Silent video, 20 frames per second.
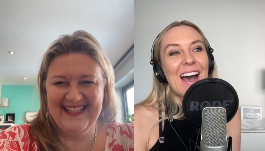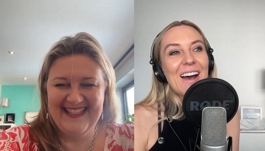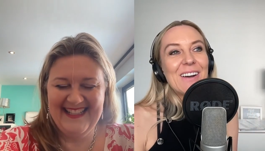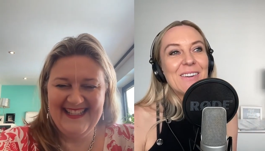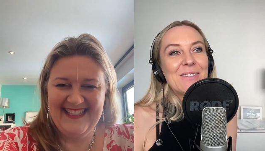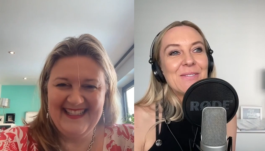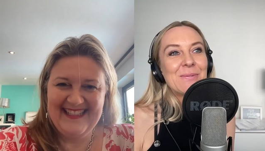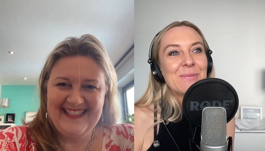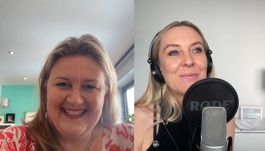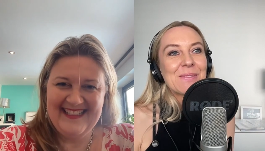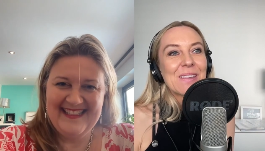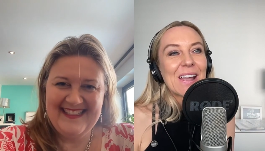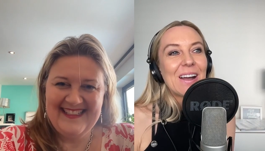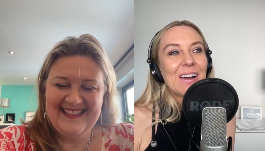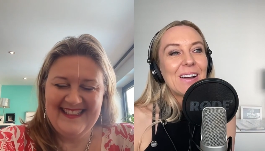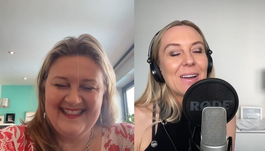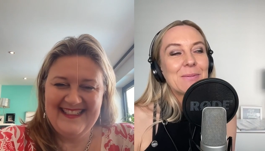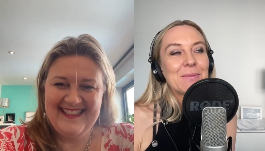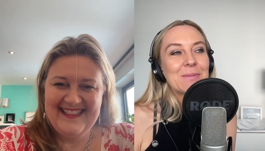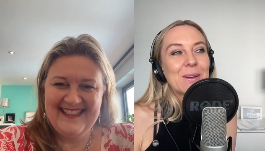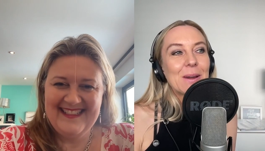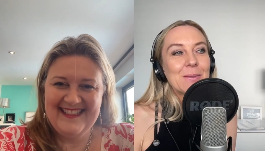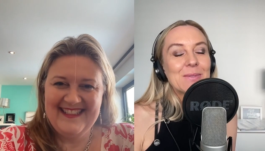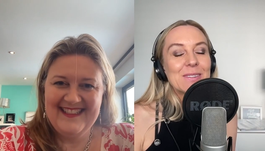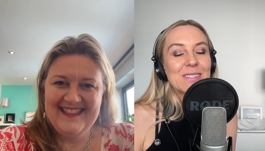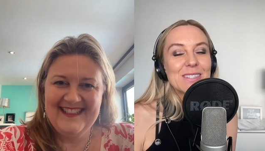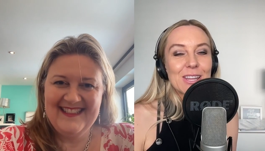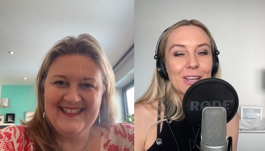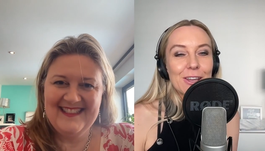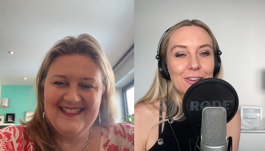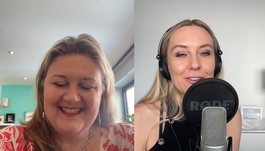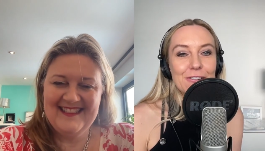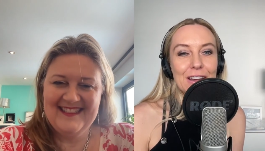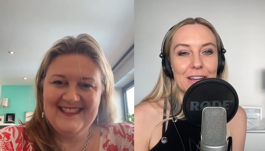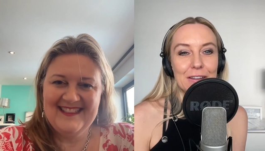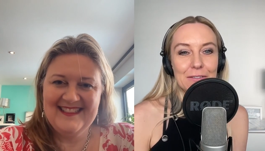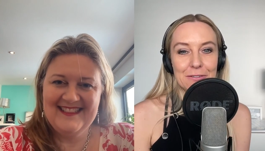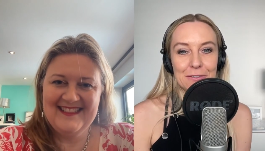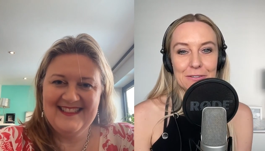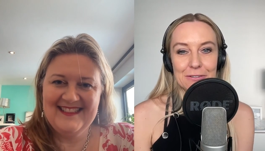Speaker 1: um, I'm I'm so
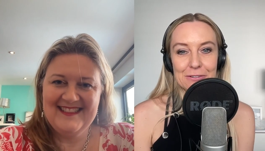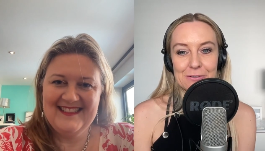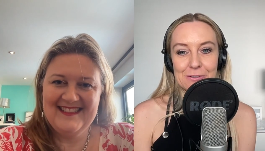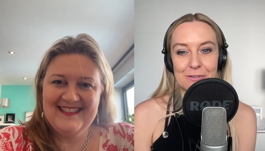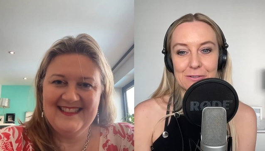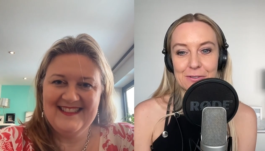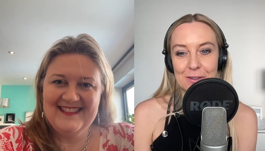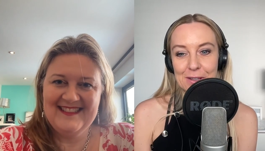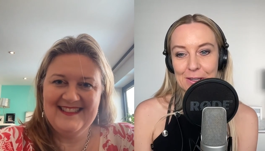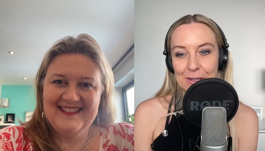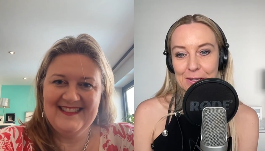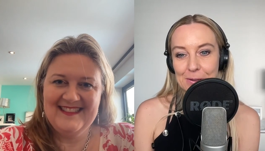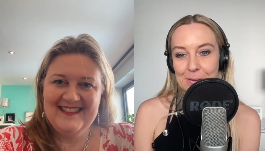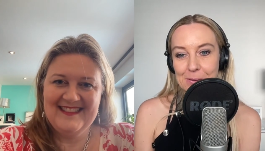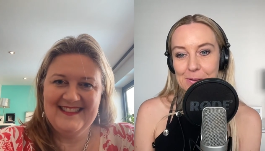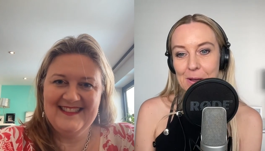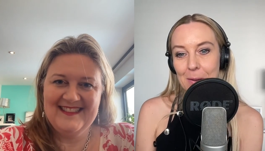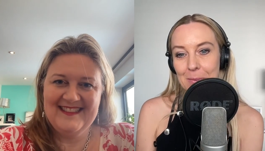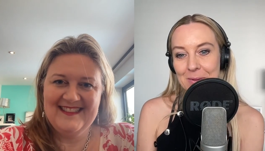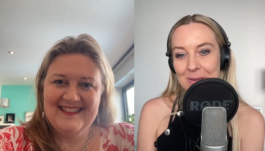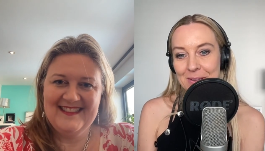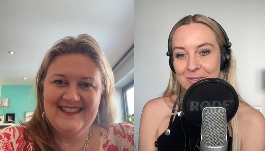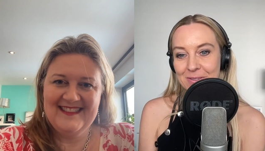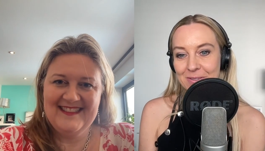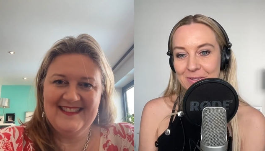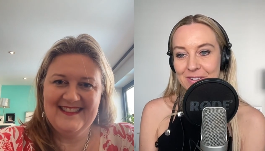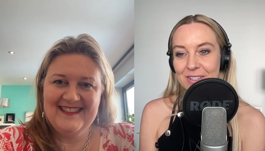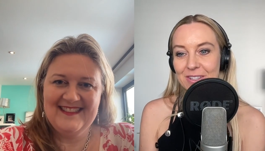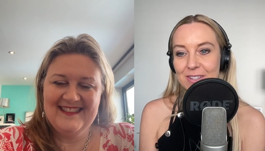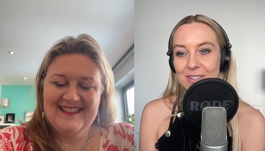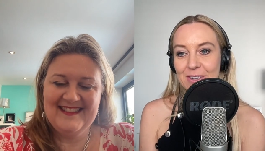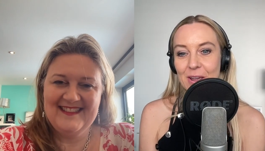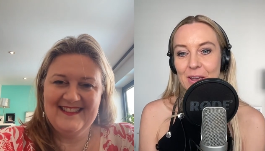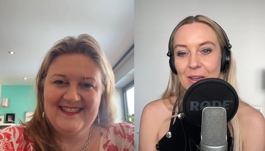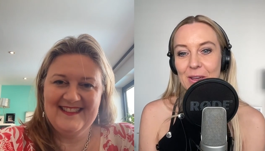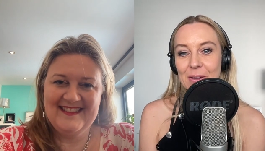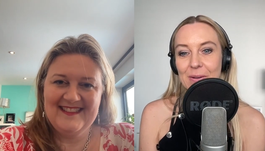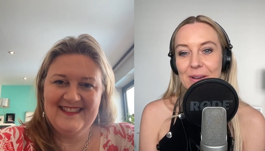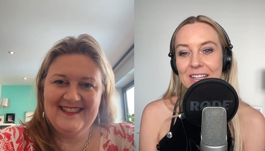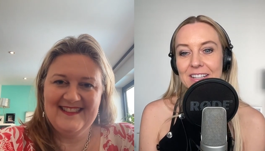grateful for you coming onto the show
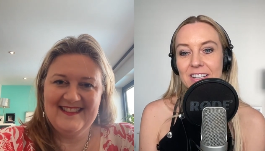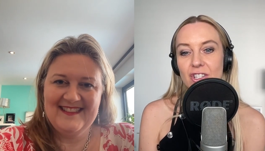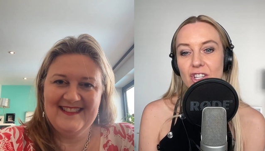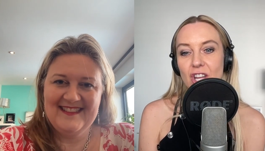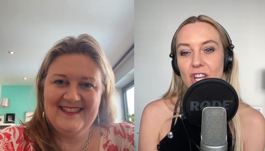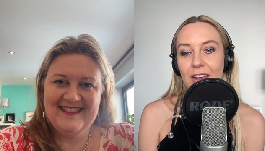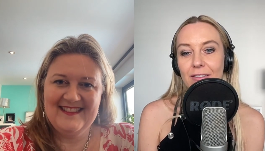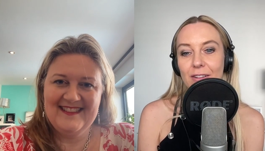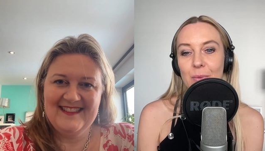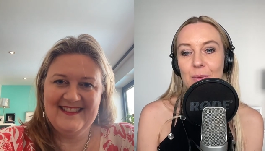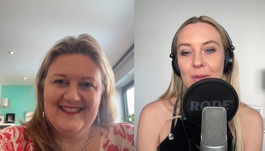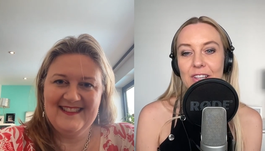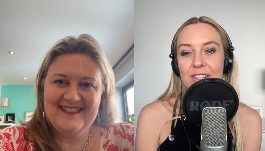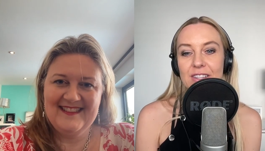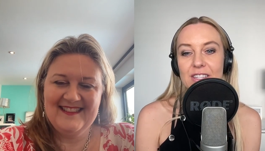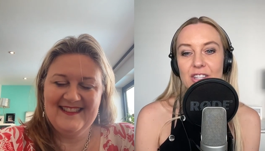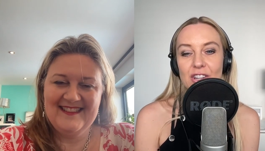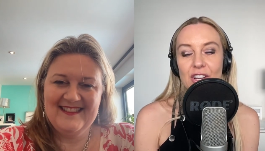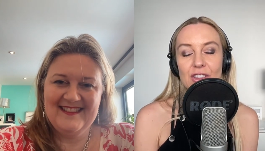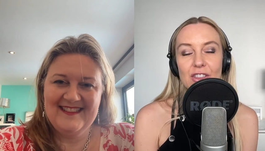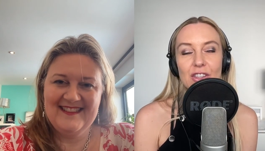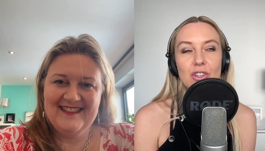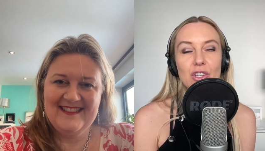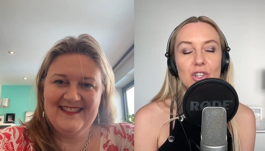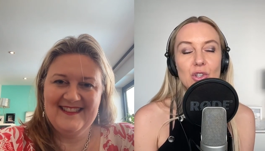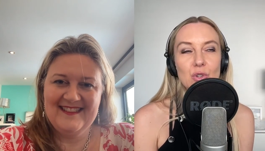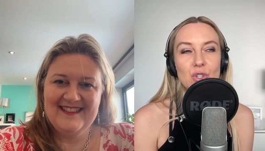and sharing with us, you know, the, your